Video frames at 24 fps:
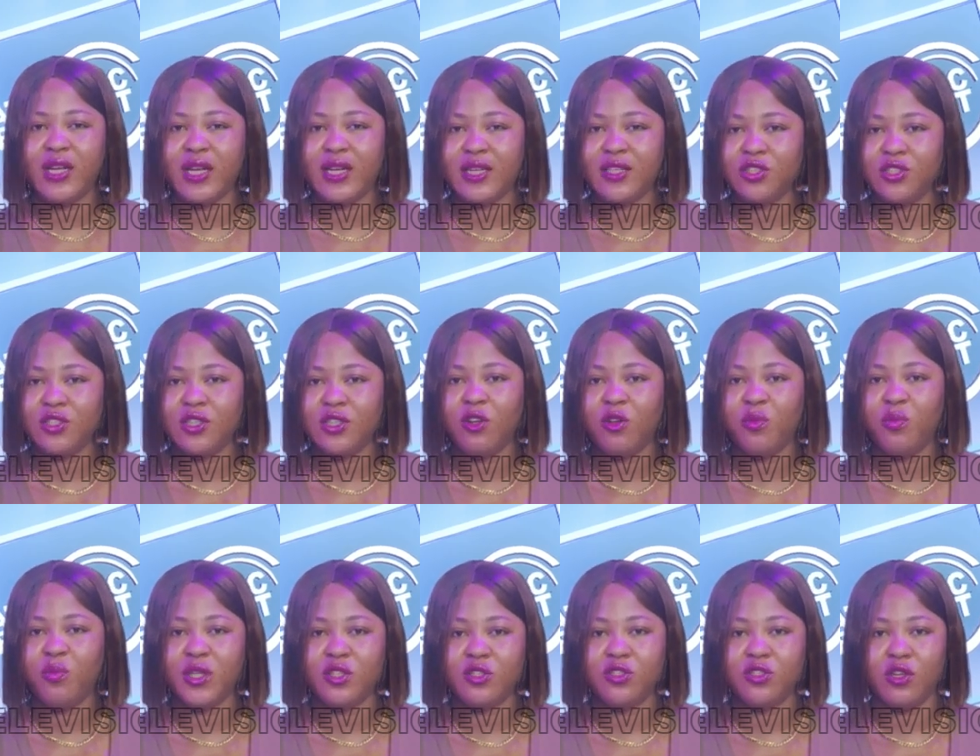
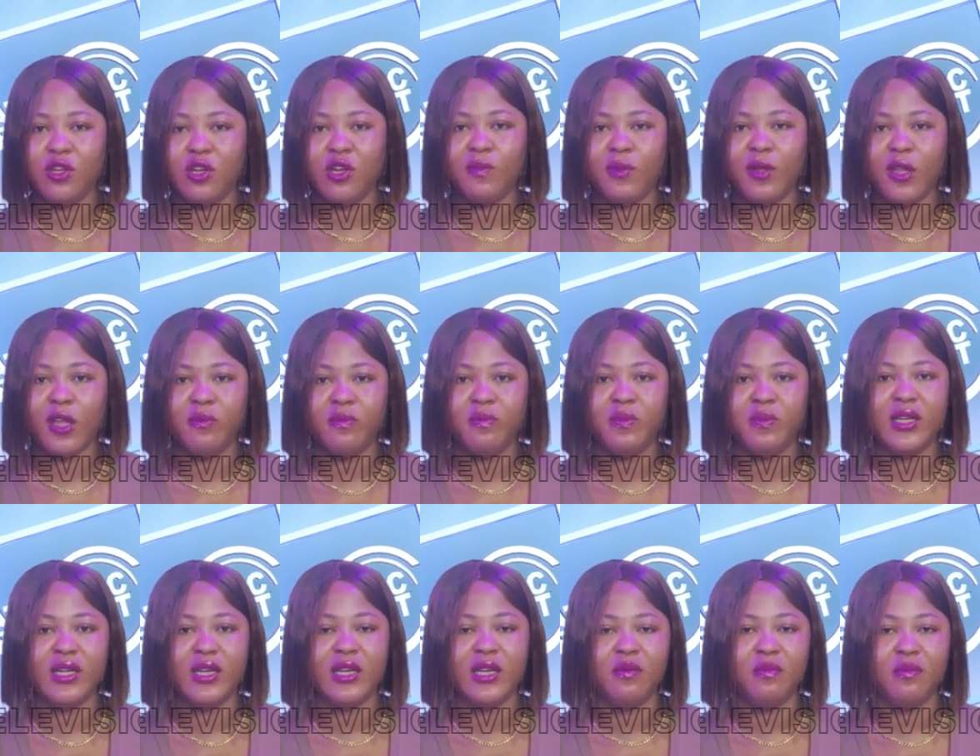National Petroleum
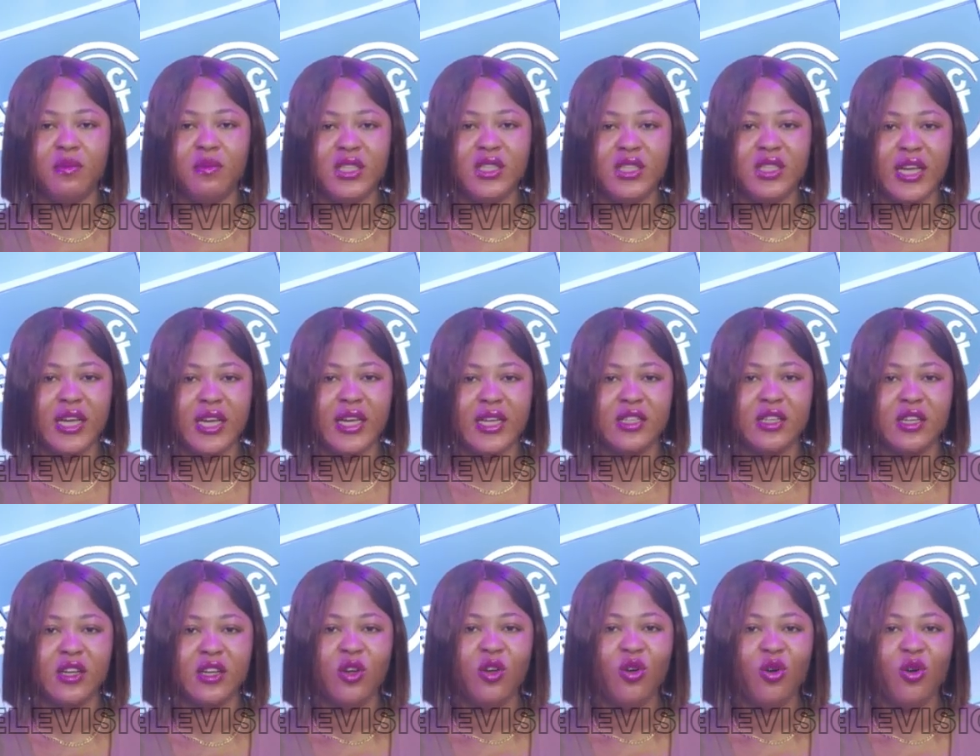Company Limited